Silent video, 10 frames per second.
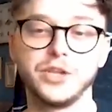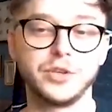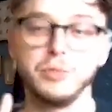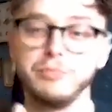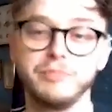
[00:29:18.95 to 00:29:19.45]

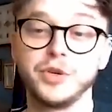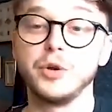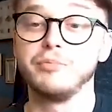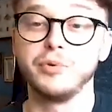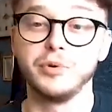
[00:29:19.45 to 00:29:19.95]
So
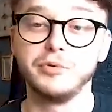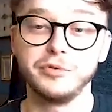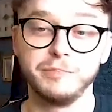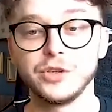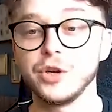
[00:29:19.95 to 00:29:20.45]
show
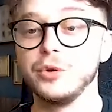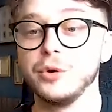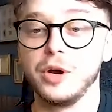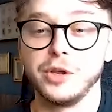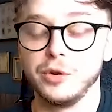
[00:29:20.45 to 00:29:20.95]
proof, show
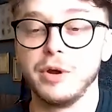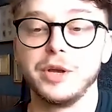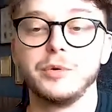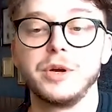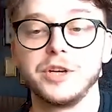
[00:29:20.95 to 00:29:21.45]
your your
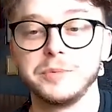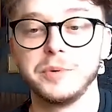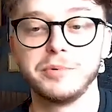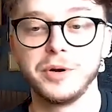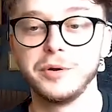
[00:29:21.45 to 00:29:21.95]
ideal
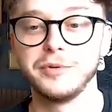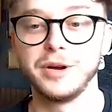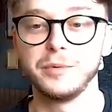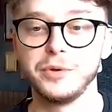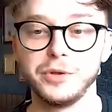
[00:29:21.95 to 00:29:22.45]
customer
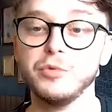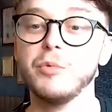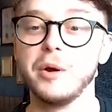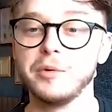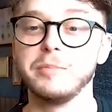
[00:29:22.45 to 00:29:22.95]
profile that you
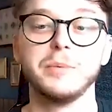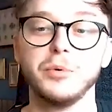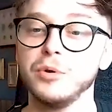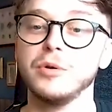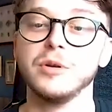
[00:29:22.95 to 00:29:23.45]
work with
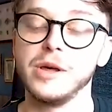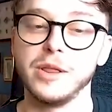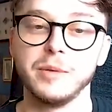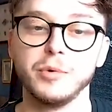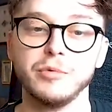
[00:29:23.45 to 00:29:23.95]
people who look like
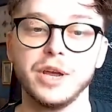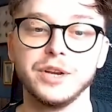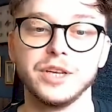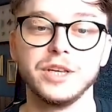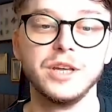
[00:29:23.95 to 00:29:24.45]
them
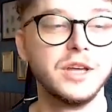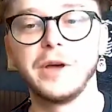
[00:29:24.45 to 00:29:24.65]
already.